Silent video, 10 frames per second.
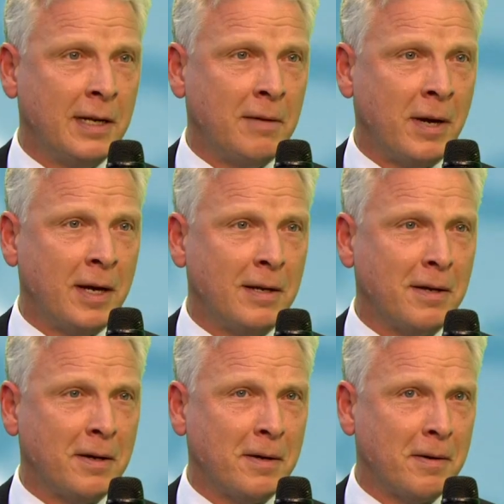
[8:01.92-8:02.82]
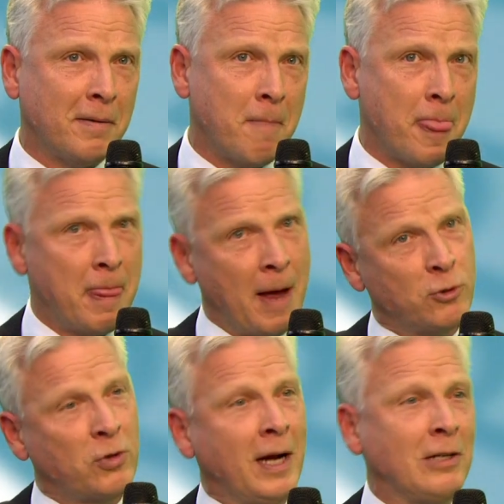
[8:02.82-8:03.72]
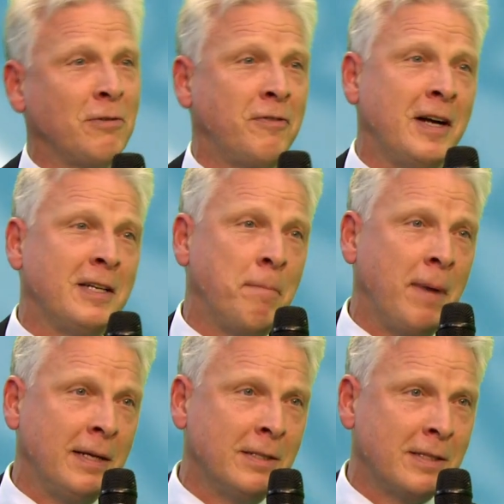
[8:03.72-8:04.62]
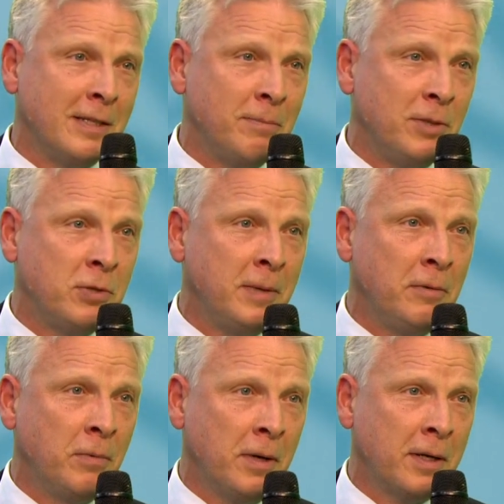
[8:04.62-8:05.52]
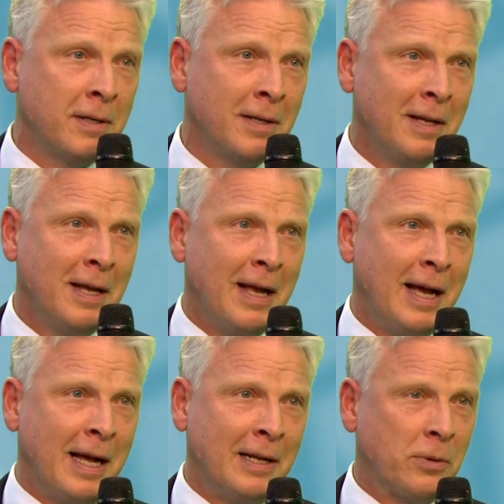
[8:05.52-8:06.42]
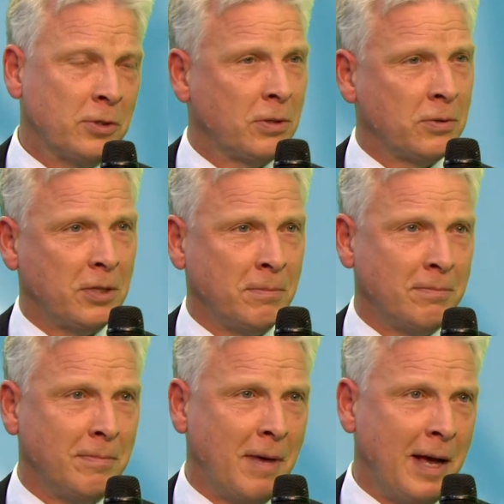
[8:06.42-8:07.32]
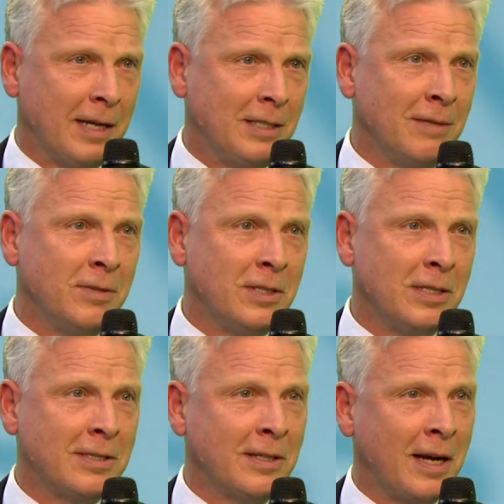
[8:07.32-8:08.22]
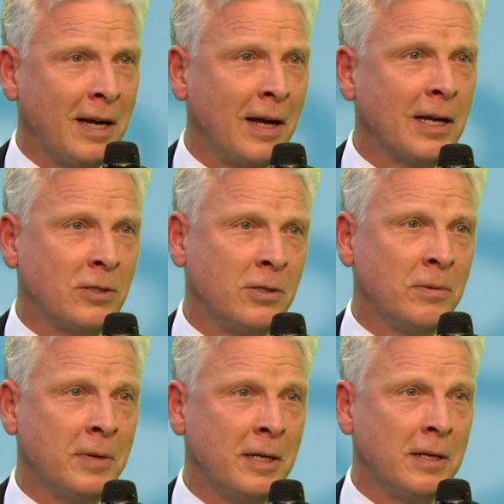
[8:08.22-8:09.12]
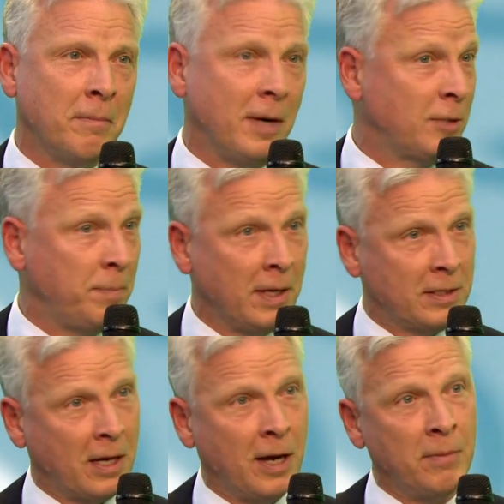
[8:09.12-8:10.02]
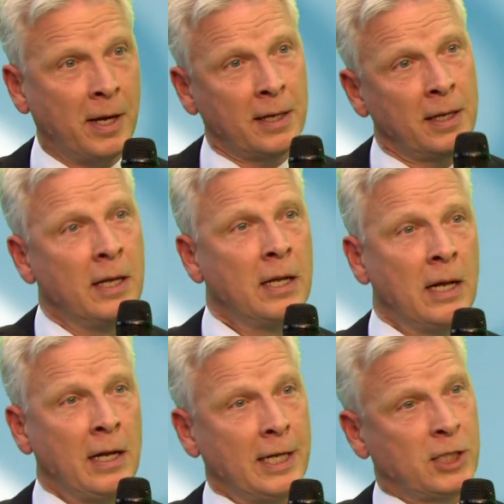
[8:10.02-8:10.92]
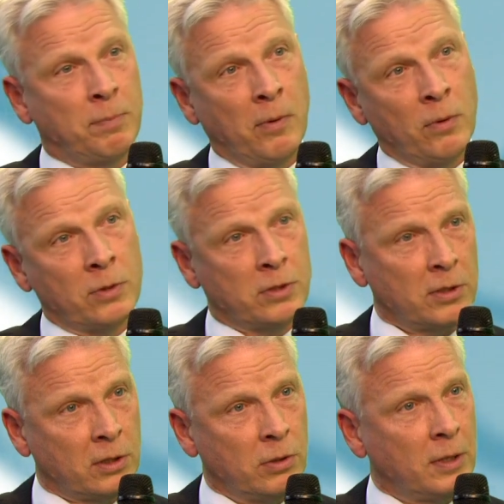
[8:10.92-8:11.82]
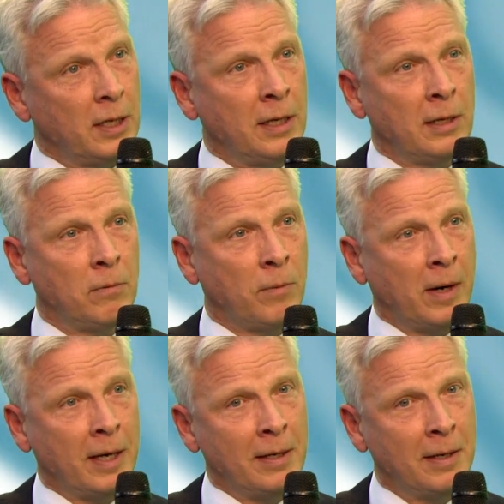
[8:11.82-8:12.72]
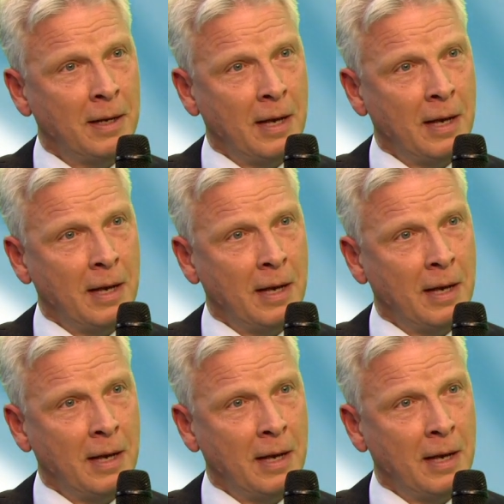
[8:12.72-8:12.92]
then my uh, I'm trying to find a balance then between work and also some activities that I like to do in my spare time, like mm-hmm. like sports and cooking and wine.